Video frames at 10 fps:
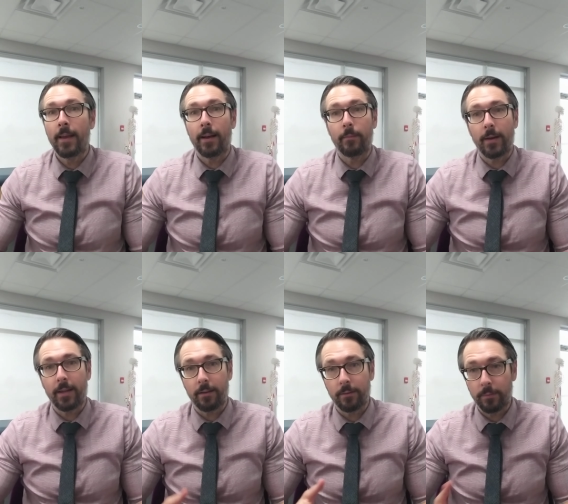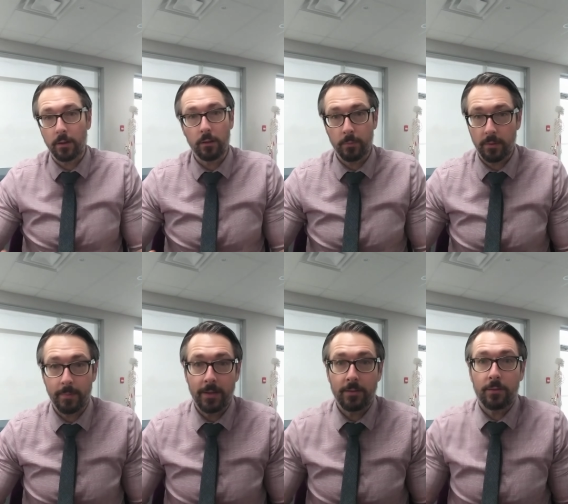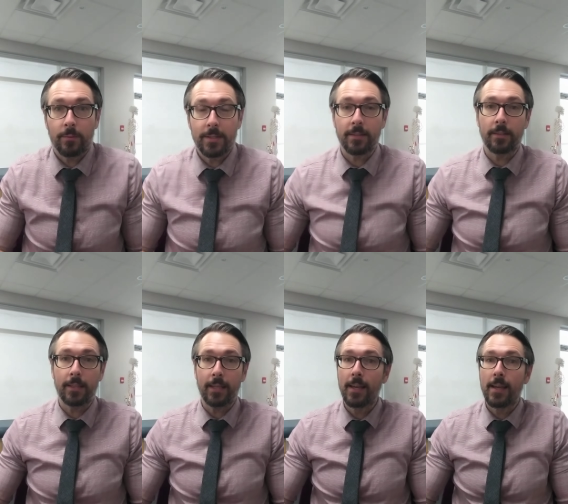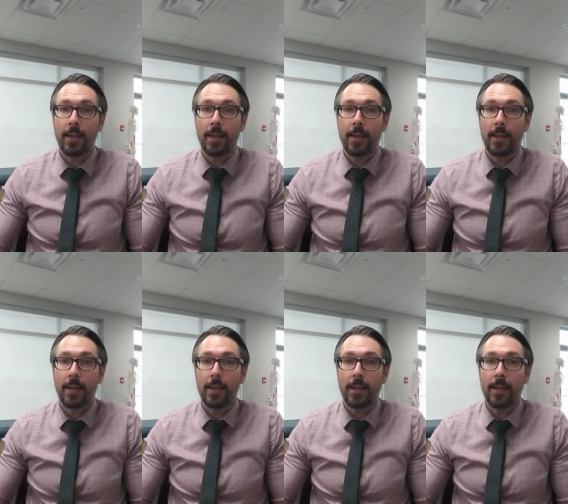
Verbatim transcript: Um, I had a follow up with a patient recently,